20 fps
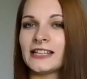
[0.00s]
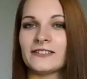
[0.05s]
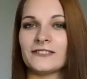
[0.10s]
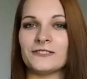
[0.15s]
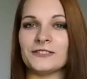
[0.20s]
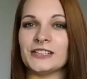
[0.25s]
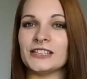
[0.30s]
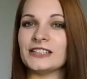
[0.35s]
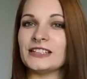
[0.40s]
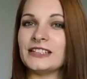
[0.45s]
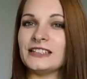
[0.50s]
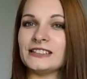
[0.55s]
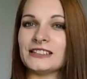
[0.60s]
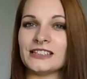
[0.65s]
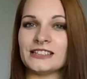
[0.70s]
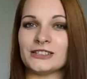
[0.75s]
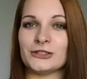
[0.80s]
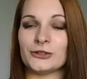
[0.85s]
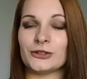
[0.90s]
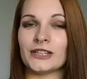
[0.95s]
feeling
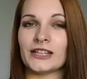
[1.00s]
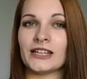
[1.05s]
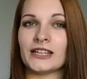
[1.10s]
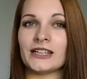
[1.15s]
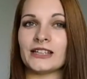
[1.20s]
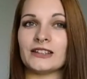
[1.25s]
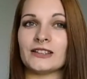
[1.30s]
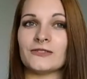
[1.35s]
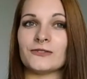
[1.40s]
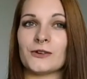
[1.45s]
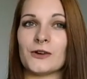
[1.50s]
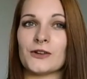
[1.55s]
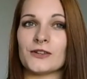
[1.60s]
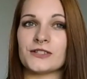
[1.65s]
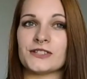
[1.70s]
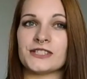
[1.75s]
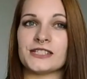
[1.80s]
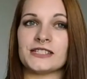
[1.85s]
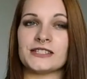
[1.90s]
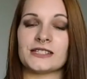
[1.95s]
that you get in the fall
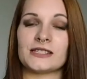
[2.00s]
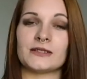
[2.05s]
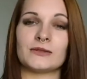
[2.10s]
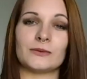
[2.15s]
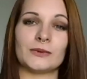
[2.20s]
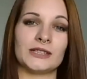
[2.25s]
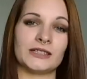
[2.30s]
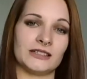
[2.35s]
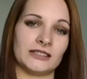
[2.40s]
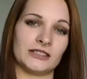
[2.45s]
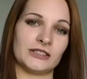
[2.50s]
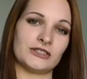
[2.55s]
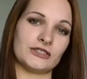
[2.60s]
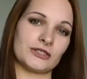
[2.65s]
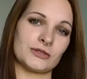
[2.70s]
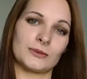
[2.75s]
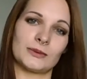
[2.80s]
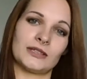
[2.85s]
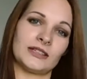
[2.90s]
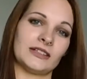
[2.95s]
season when you
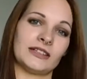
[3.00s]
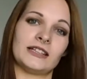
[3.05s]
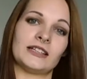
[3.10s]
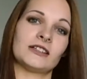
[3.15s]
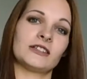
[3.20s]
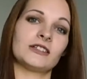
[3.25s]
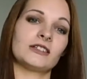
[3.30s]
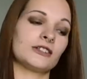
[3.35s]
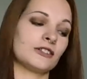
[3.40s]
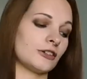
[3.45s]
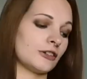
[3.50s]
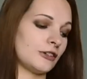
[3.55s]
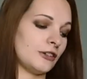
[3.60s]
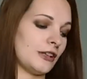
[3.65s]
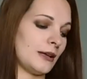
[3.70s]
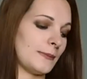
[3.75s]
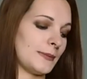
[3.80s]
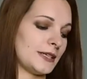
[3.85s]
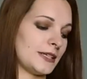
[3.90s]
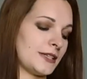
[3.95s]
just want to like curl
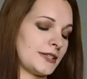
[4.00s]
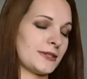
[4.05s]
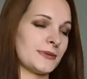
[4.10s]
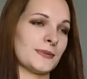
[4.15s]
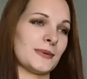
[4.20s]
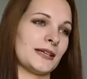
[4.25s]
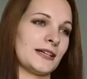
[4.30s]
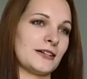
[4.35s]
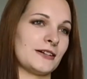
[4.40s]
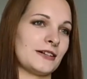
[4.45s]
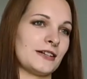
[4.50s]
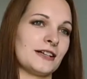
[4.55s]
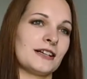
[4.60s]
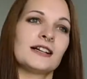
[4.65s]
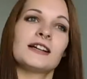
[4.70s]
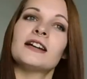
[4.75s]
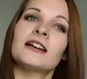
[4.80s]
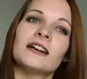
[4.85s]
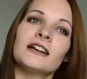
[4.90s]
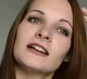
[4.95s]
up in a sweater
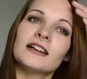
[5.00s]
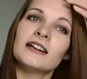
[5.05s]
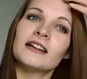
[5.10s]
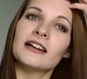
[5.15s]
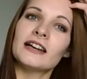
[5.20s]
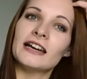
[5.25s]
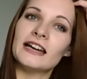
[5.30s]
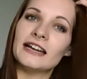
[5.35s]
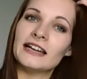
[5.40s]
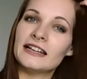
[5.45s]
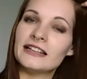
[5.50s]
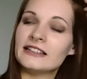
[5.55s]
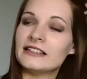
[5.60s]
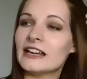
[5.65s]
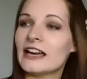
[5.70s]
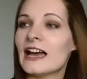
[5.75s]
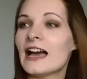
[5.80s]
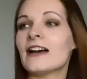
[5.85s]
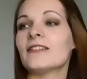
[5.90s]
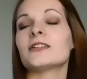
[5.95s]
and
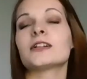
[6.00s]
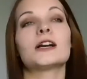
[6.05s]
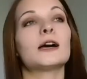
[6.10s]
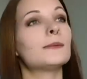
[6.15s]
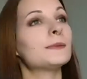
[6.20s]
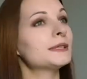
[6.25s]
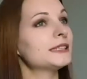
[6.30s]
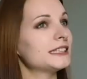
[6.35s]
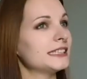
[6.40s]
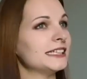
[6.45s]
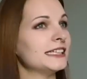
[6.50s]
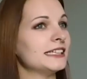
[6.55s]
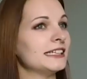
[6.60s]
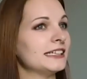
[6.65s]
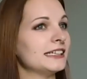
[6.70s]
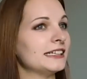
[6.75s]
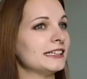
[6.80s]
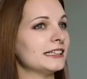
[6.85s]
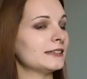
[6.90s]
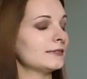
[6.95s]
have a cup of
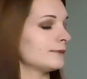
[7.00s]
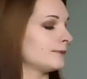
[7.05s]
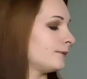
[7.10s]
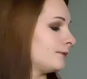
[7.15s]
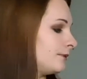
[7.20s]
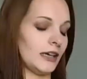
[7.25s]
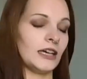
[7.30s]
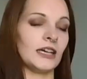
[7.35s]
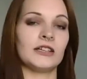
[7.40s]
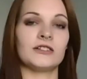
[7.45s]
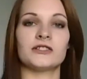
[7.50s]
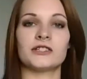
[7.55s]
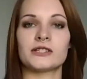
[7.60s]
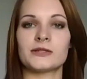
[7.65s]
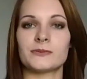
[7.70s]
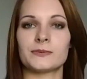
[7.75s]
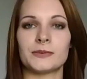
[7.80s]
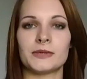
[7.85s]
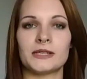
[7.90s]
tea and just